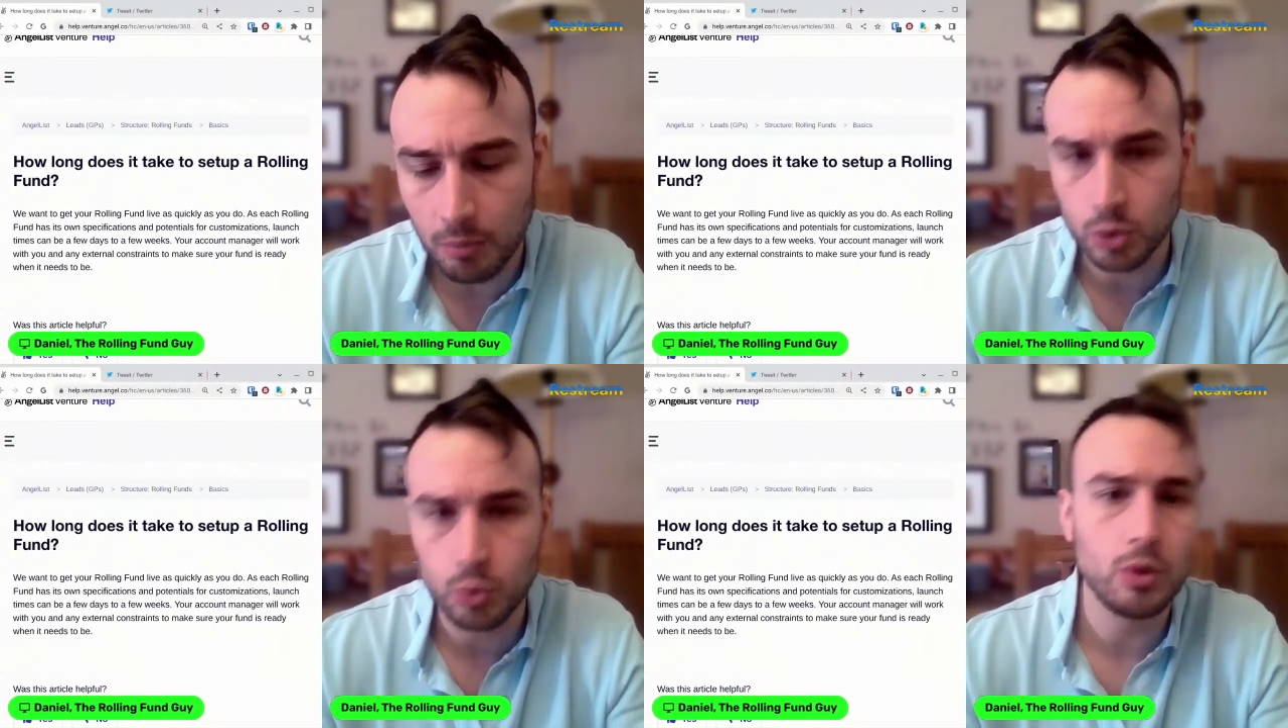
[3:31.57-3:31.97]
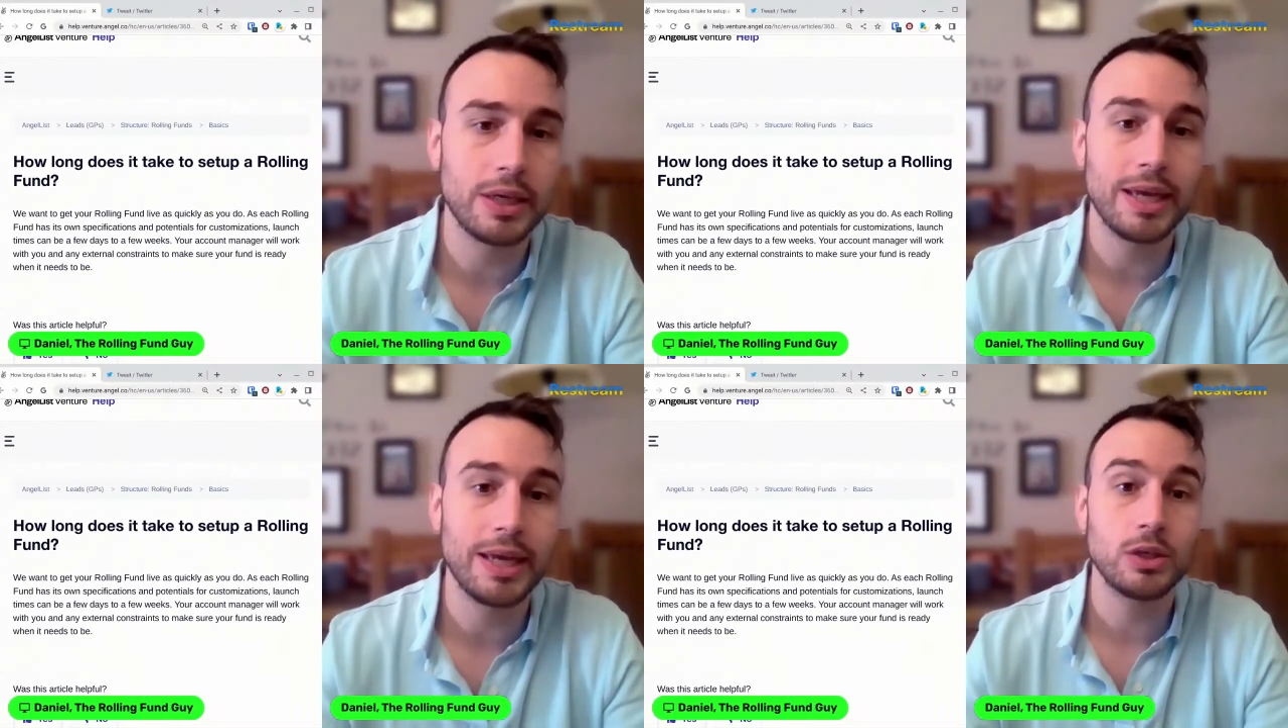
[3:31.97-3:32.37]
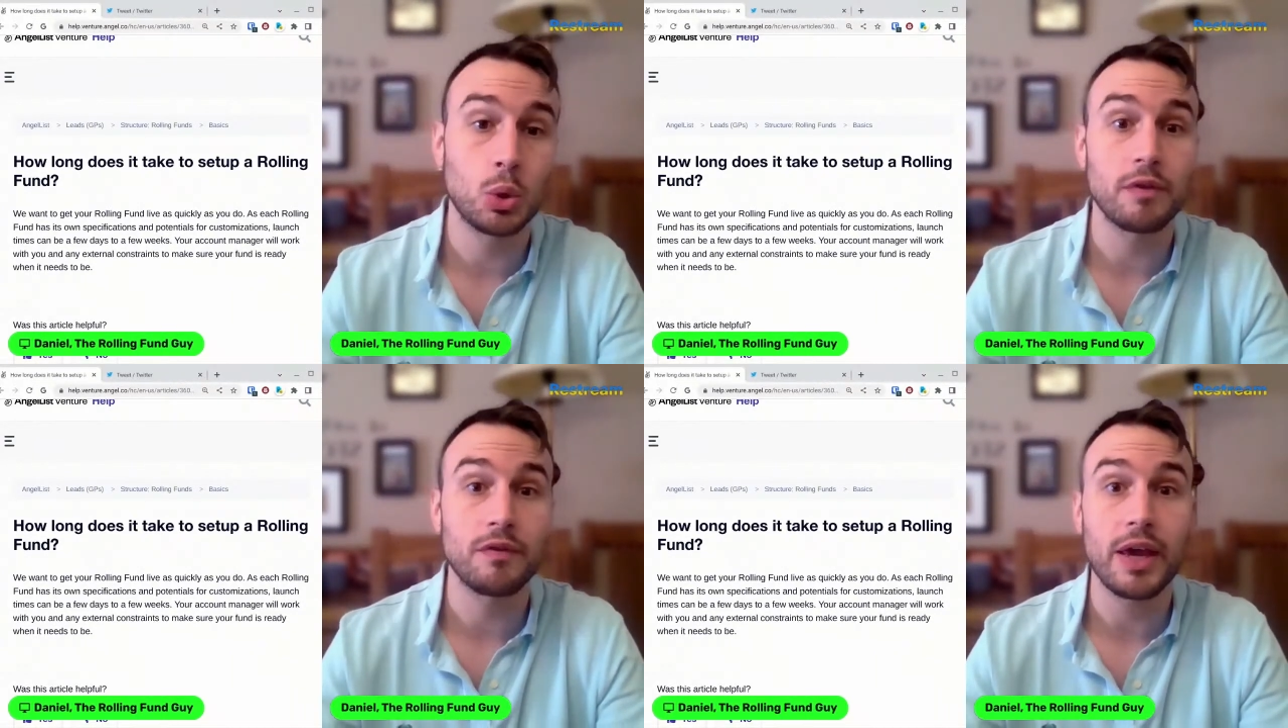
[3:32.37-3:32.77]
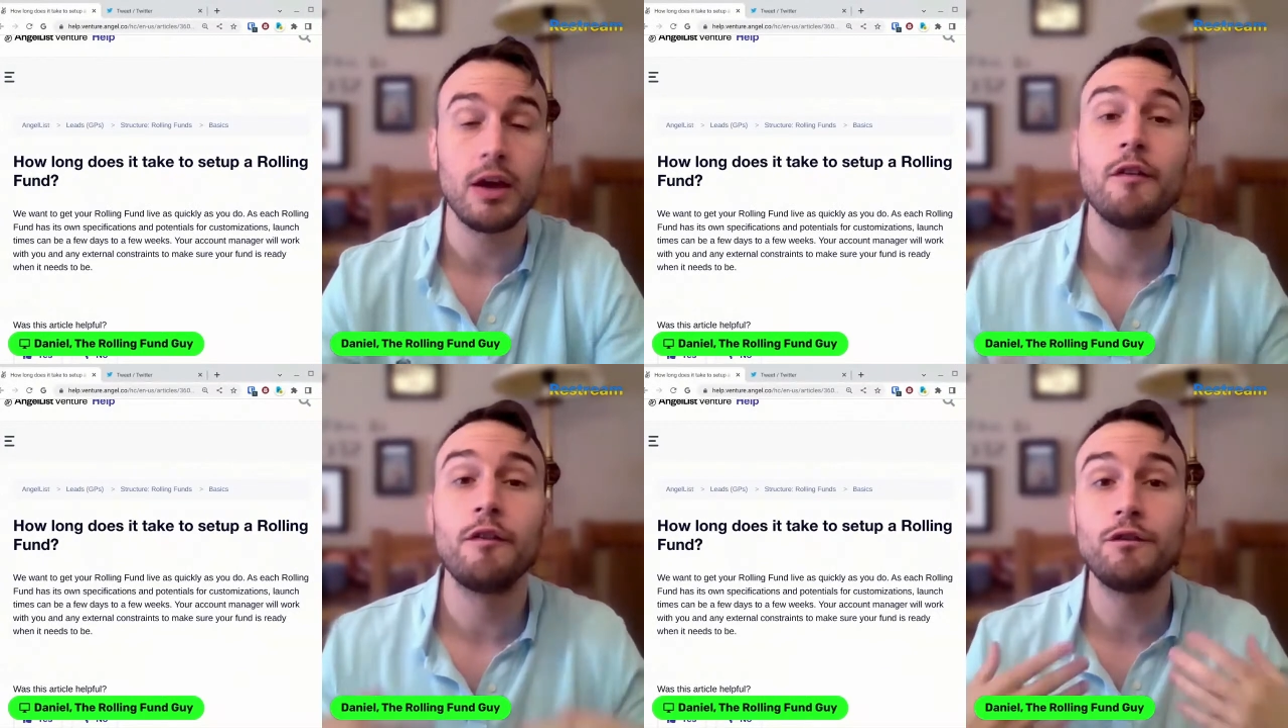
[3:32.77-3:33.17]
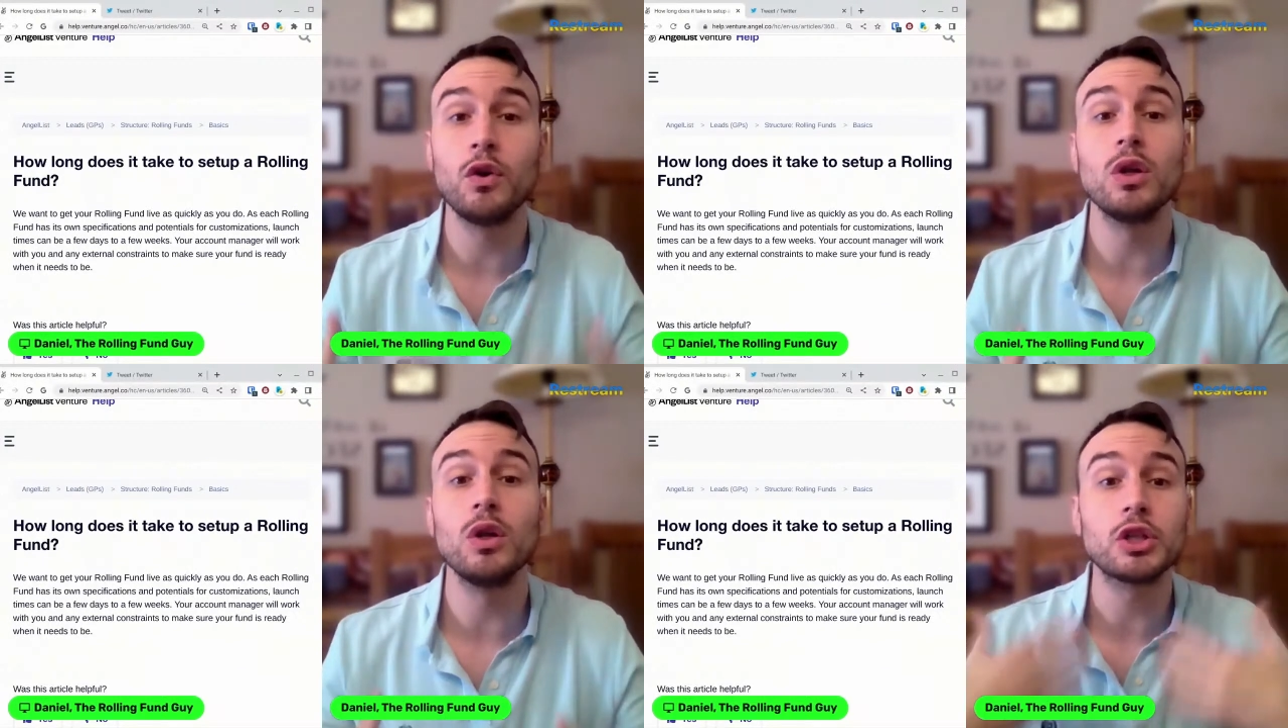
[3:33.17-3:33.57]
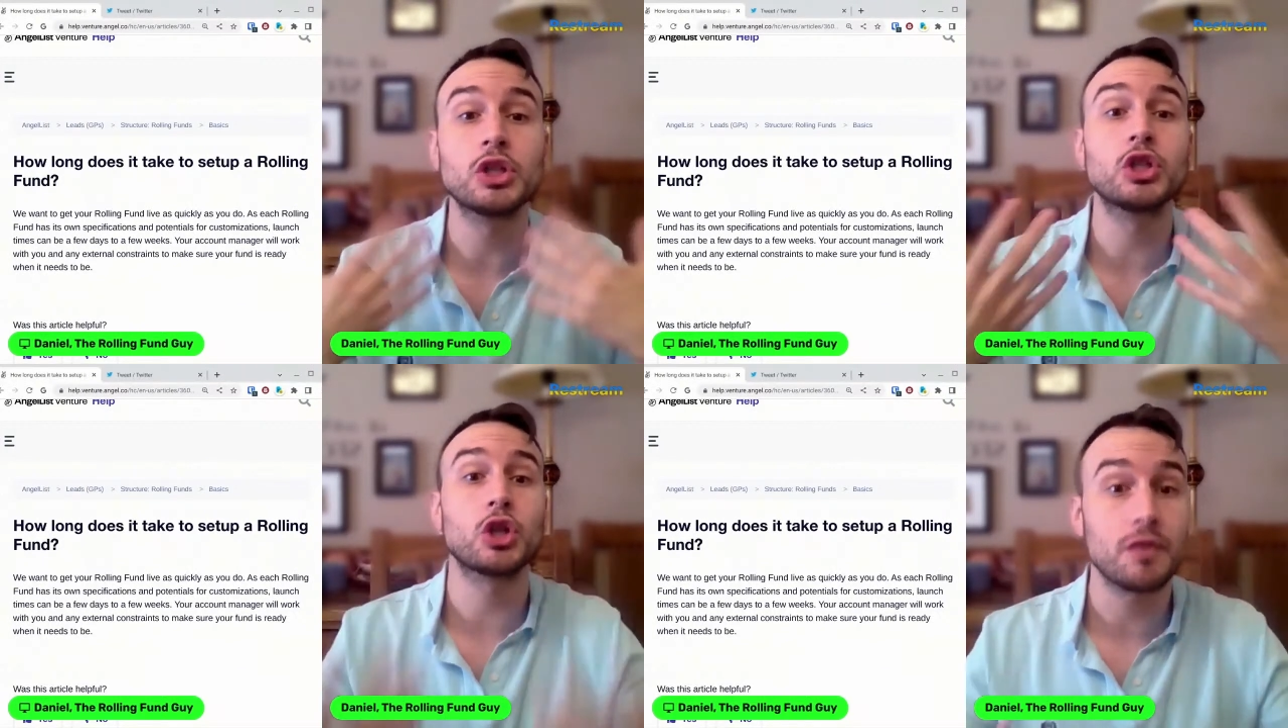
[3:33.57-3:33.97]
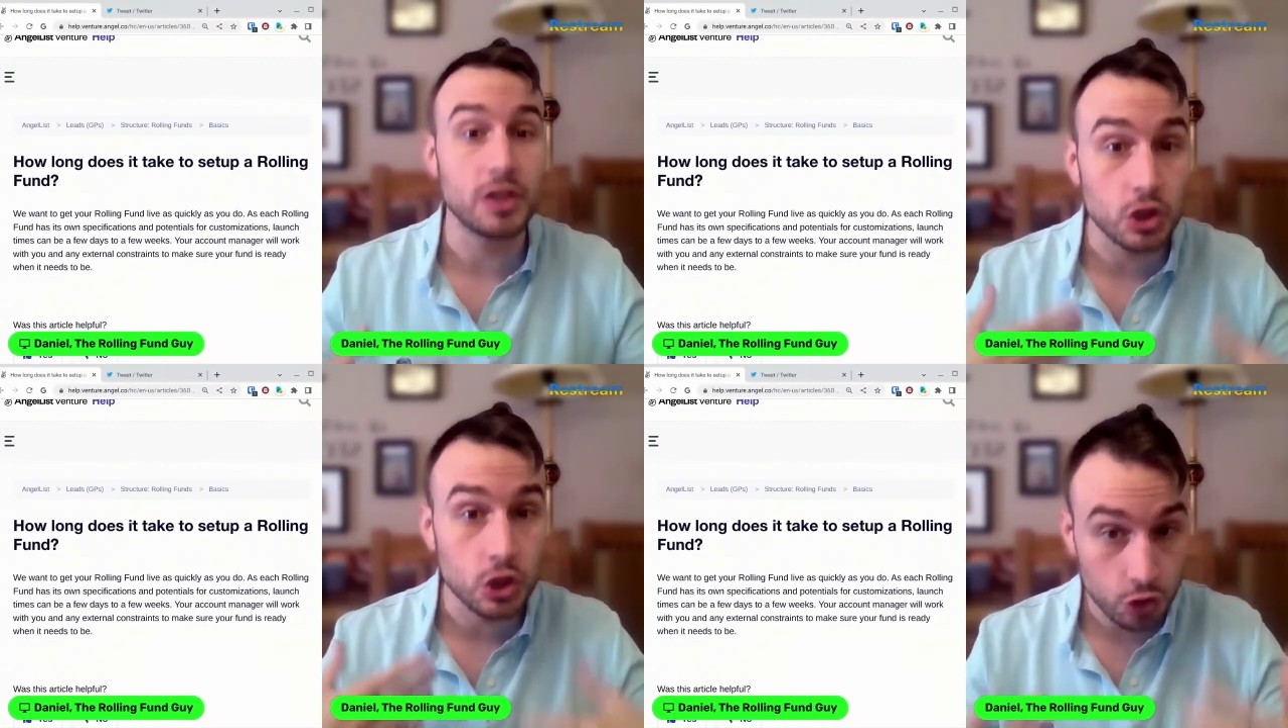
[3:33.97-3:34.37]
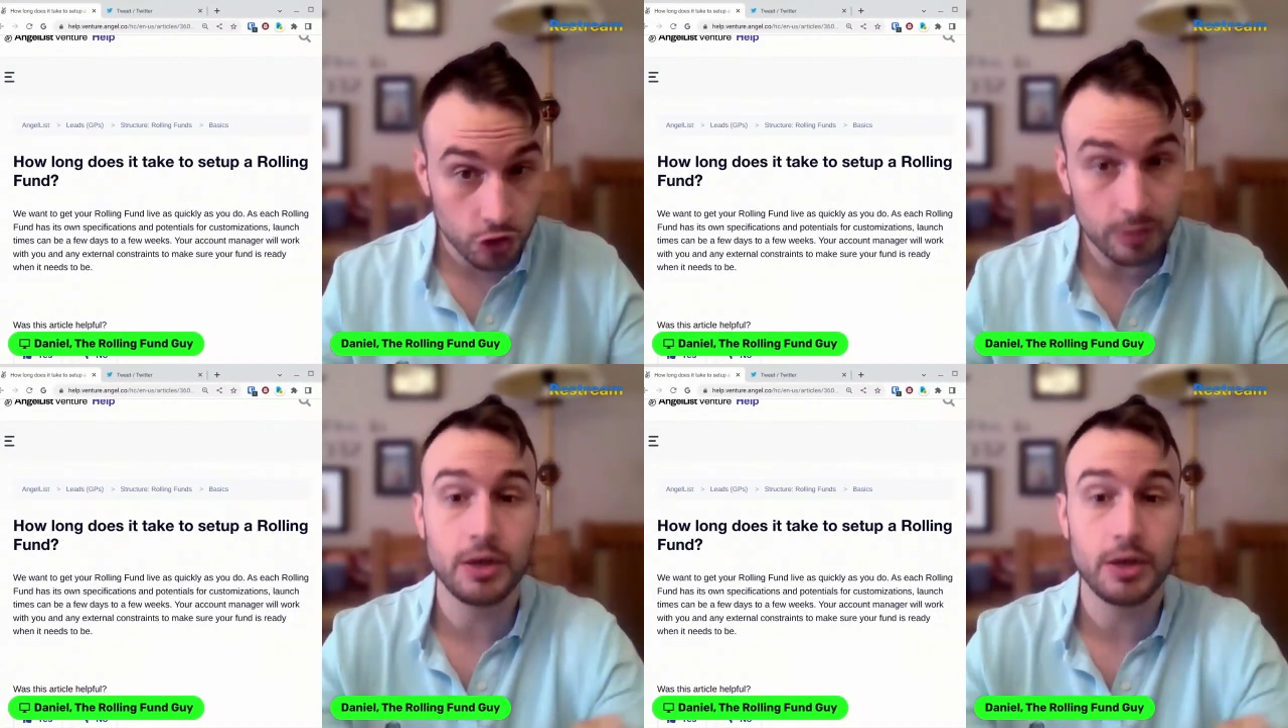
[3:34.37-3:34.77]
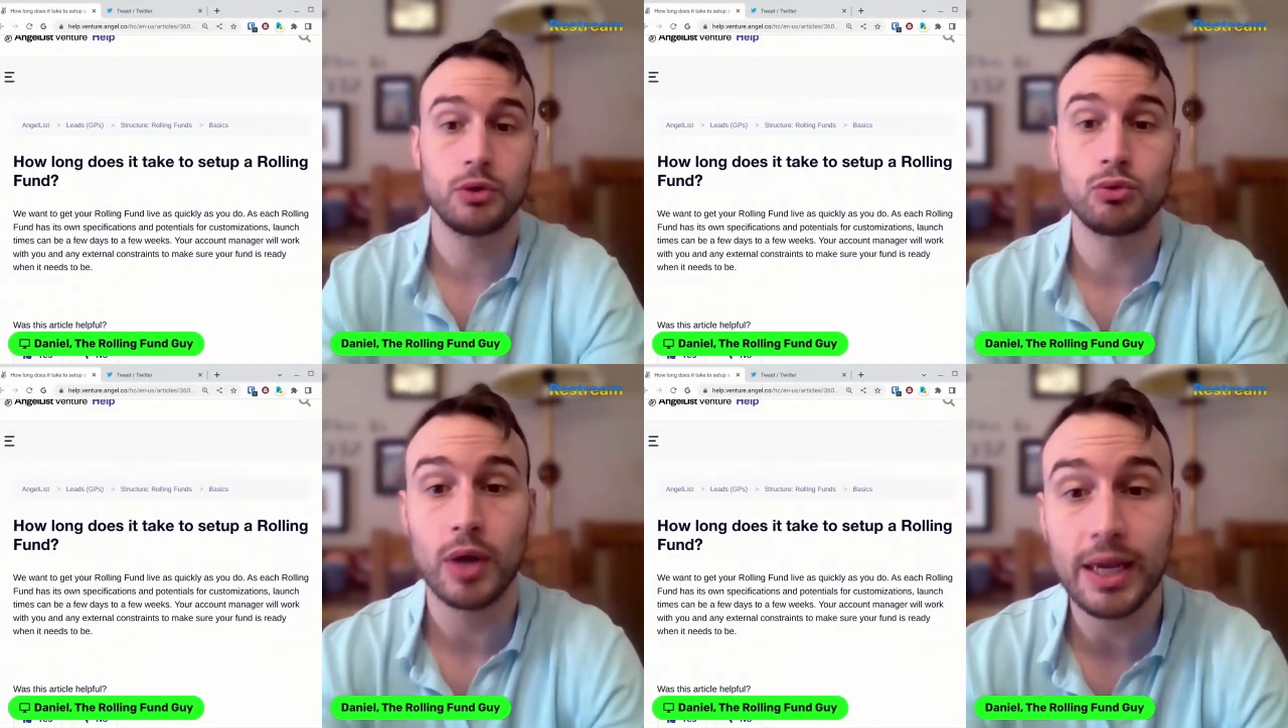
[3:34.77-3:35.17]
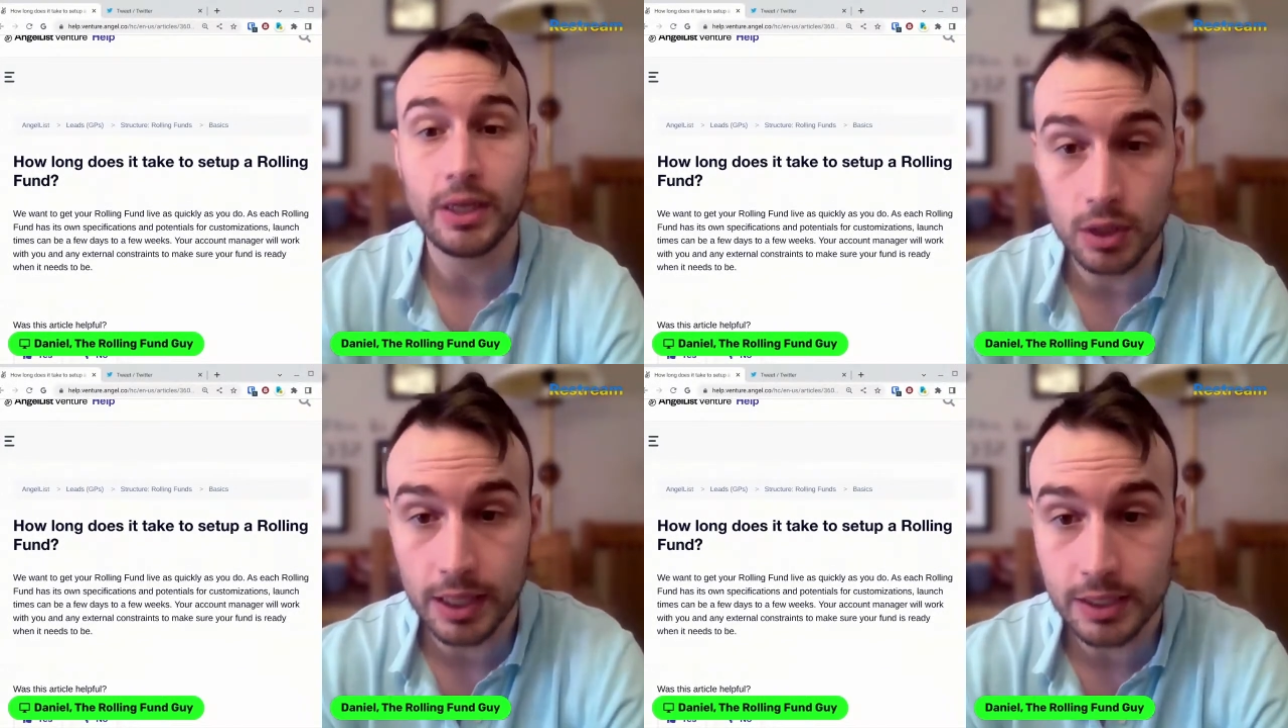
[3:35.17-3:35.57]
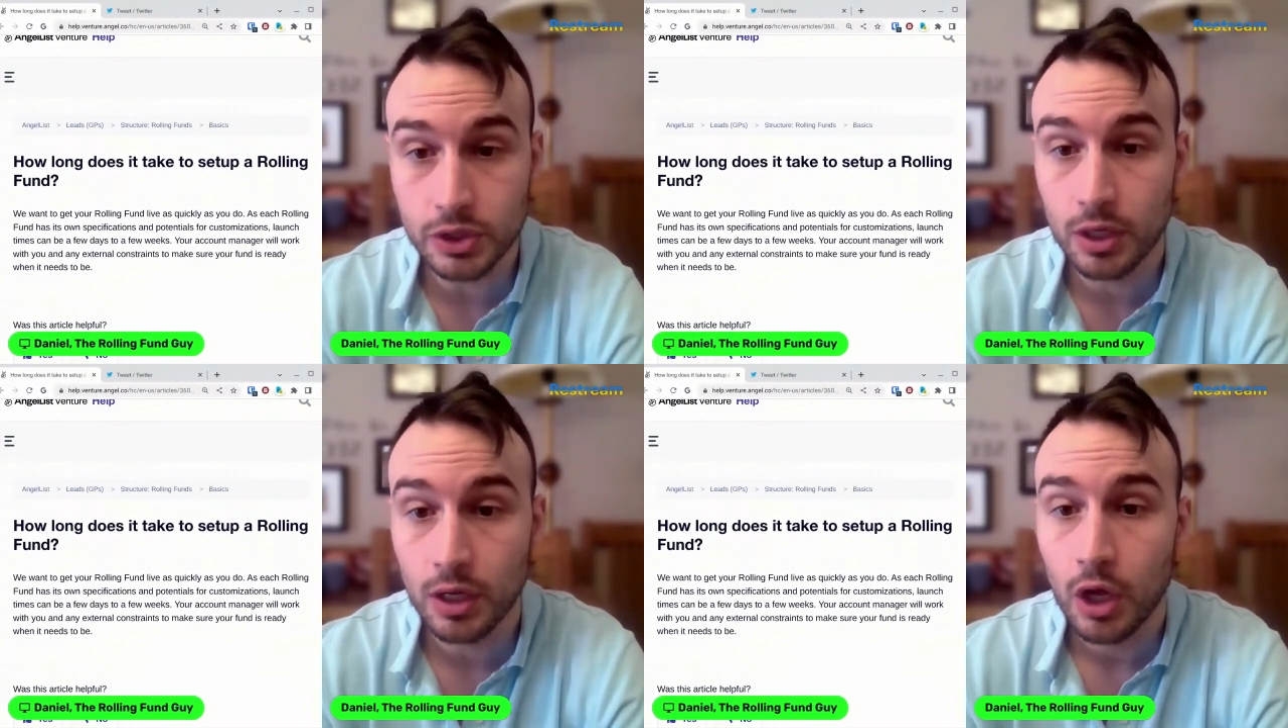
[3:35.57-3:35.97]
You will get sort of a full service treatment through AngelList.